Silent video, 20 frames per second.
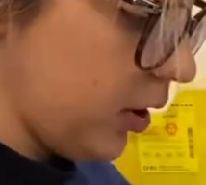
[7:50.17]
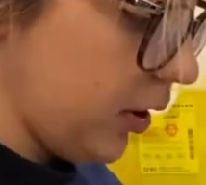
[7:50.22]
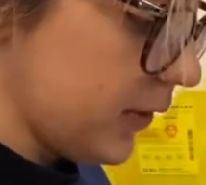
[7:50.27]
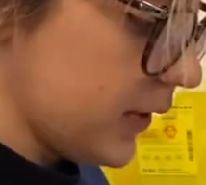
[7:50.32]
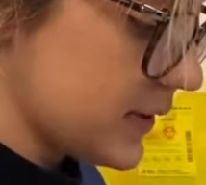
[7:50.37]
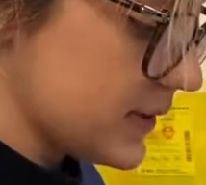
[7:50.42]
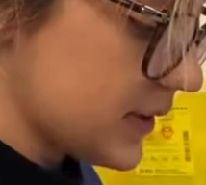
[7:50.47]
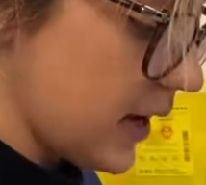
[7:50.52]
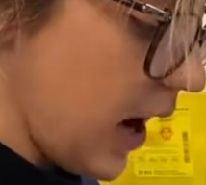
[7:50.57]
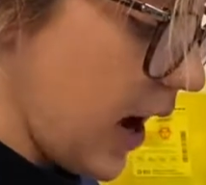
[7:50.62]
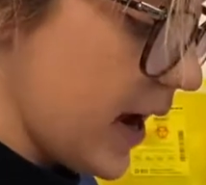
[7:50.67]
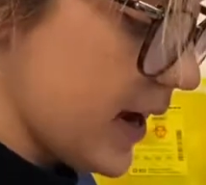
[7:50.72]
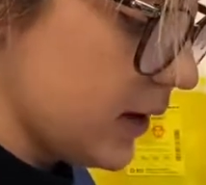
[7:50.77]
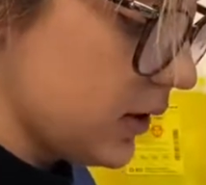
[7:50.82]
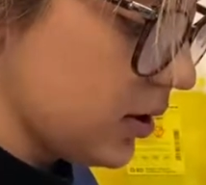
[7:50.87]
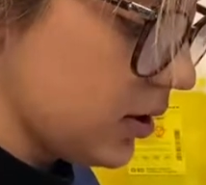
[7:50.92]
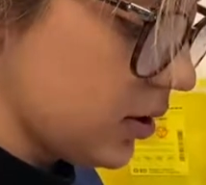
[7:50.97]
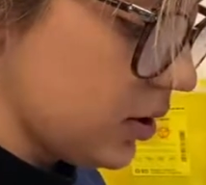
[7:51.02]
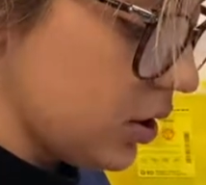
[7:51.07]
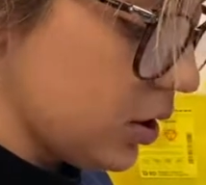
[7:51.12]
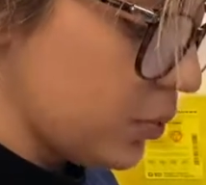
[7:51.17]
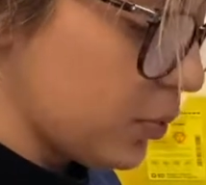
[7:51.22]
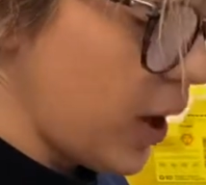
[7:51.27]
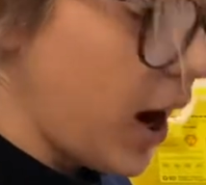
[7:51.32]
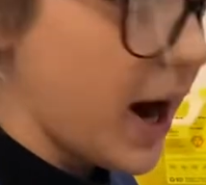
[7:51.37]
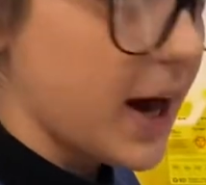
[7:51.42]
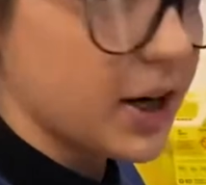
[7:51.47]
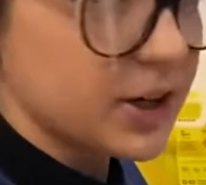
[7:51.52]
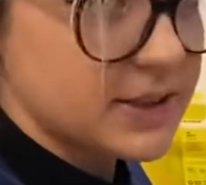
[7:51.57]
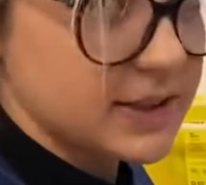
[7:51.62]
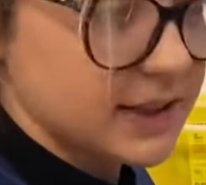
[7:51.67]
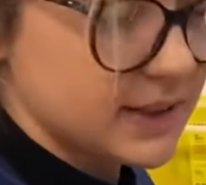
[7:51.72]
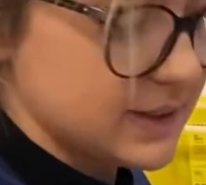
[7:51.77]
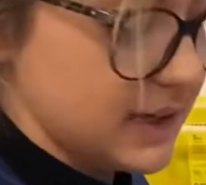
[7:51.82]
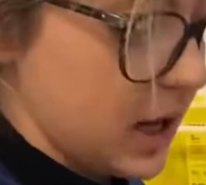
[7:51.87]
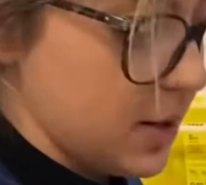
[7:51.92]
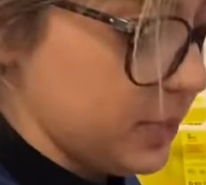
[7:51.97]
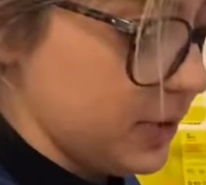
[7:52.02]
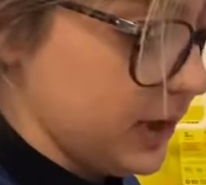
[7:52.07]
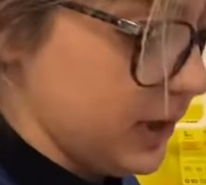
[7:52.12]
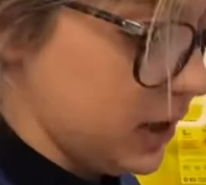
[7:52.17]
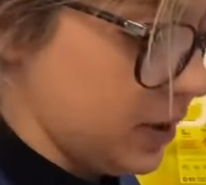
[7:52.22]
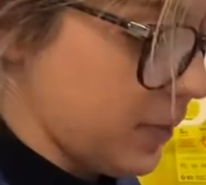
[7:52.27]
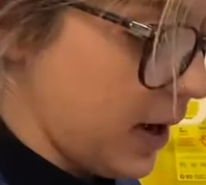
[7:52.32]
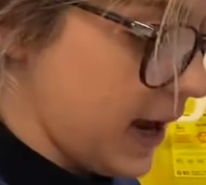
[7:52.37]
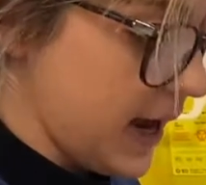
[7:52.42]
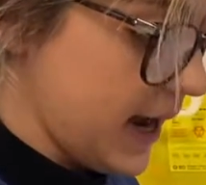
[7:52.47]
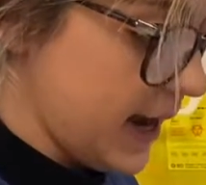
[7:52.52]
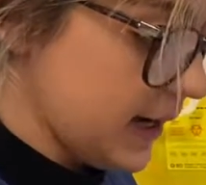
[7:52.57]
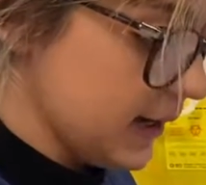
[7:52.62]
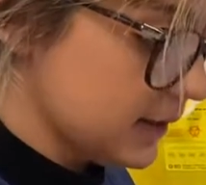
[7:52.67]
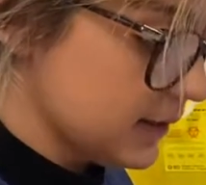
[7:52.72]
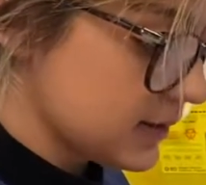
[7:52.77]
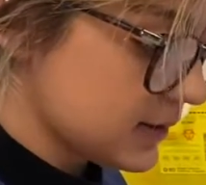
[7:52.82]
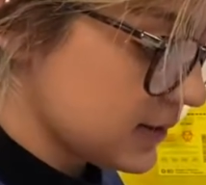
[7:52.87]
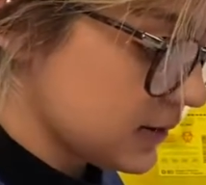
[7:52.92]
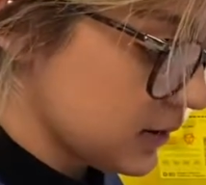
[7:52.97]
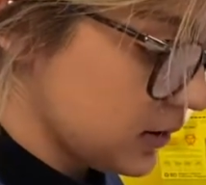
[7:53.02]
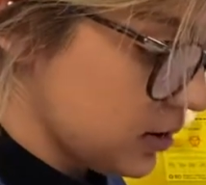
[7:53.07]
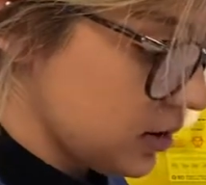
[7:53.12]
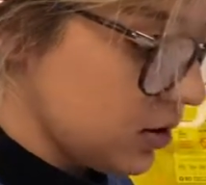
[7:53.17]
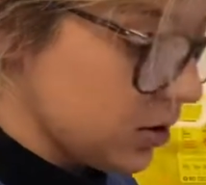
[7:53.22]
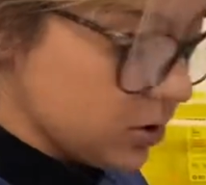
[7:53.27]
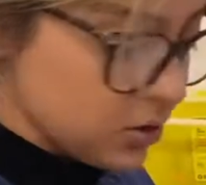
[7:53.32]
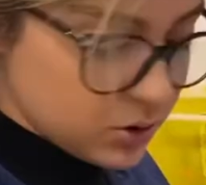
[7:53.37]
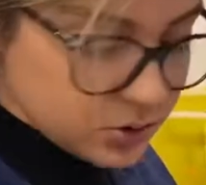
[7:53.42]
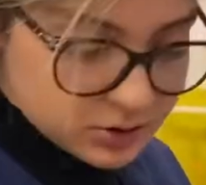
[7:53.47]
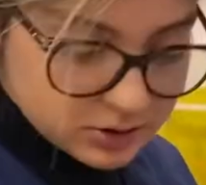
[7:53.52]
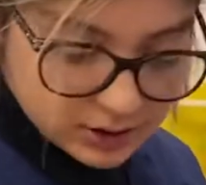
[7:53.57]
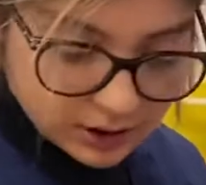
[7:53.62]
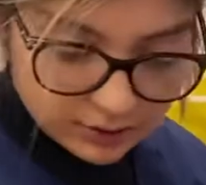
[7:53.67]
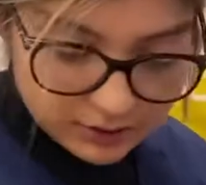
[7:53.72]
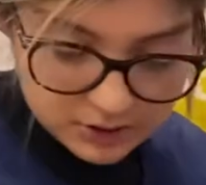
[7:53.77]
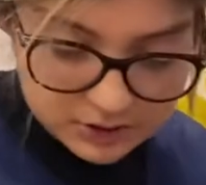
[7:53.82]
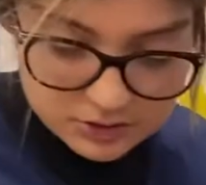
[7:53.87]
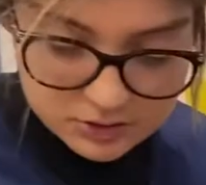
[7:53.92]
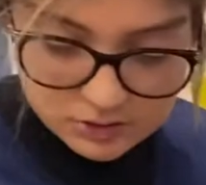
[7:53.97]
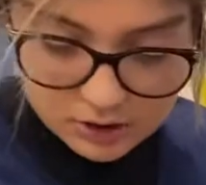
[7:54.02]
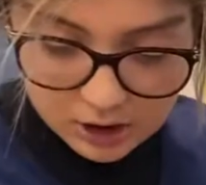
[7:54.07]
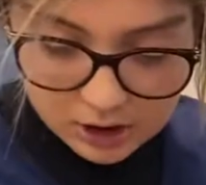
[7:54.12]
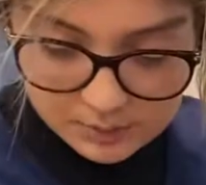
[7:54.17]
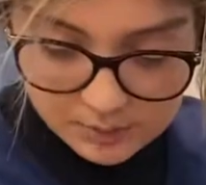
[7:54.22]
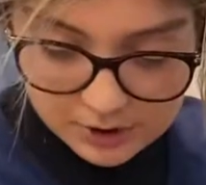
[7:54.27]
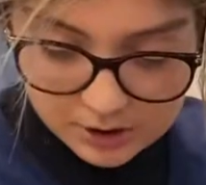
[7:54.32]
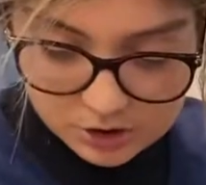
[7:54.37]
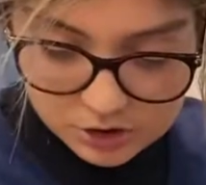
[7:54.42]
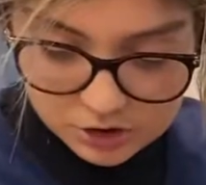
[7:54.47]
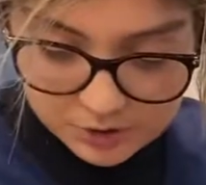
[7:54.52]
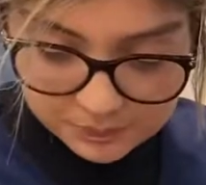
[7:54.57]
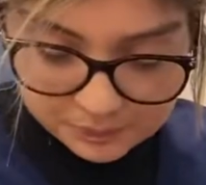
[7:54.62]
the side prior to contaminating my hands. So now this is garbage.